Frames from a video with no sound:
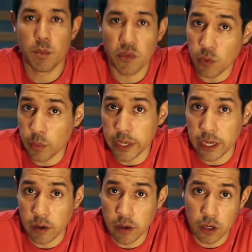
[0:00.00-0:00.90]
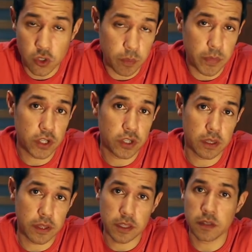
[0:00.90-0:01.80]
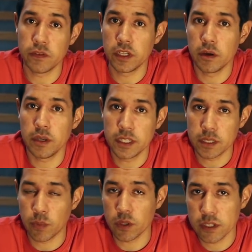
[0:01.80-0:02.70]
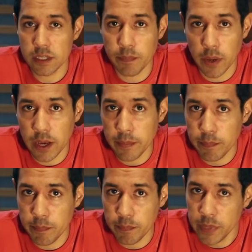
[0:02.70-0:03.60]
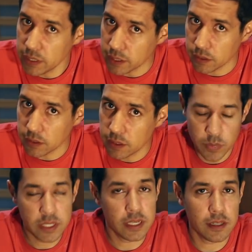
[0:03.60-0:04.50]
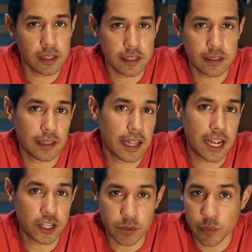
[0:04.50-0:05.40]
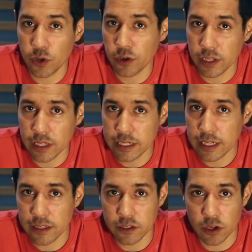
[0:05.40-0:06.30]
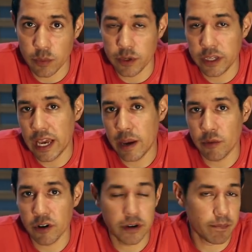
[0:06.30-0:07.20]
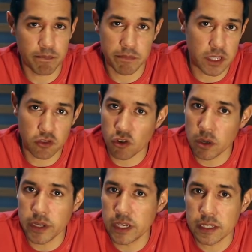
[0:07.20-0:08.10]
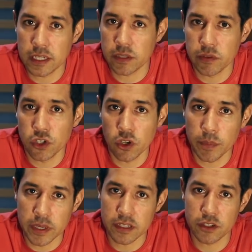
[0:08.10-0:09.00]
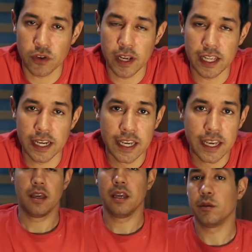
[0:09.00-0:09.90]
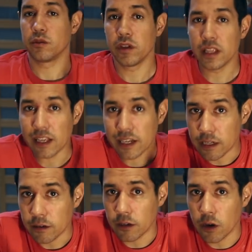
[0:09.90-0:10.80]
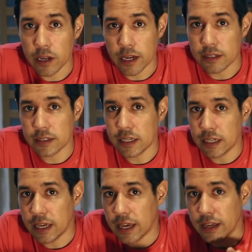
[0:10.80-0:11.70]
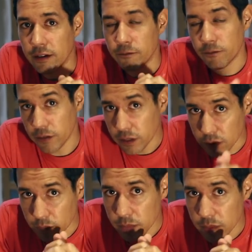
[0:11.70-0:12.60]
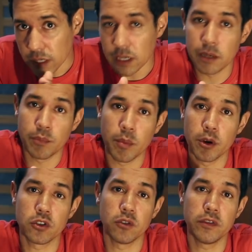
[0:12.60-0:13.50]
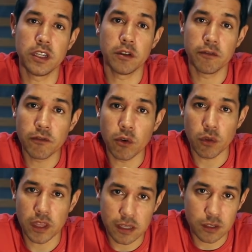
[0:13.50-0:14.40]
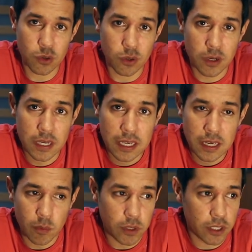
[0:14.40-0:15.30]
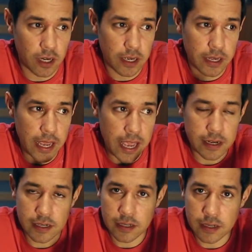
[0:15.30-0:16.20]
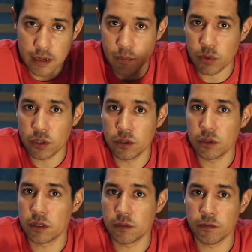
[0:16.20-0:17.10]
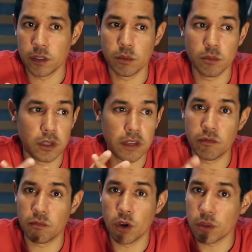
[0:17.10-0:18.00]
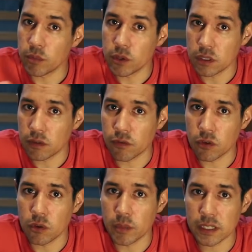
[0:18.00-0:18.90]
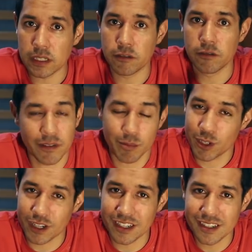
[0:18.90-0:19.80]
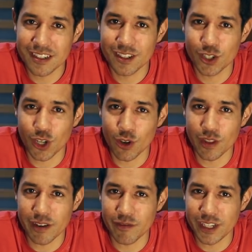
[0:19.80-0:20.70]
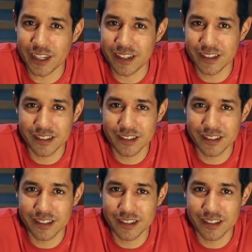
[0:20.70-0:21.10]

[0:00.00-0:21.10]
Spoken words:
Before we get going, I should mention that this video is sponsored by Bintel. Bintel is the largest binocular, telescope and camera and astronomy accessory shop in Australia, and I was really lucky to go down to Sydney and film a promotional video for their store, which I edited and produced, filmed, even wrote the music for myself. I'm just gonna show you that video.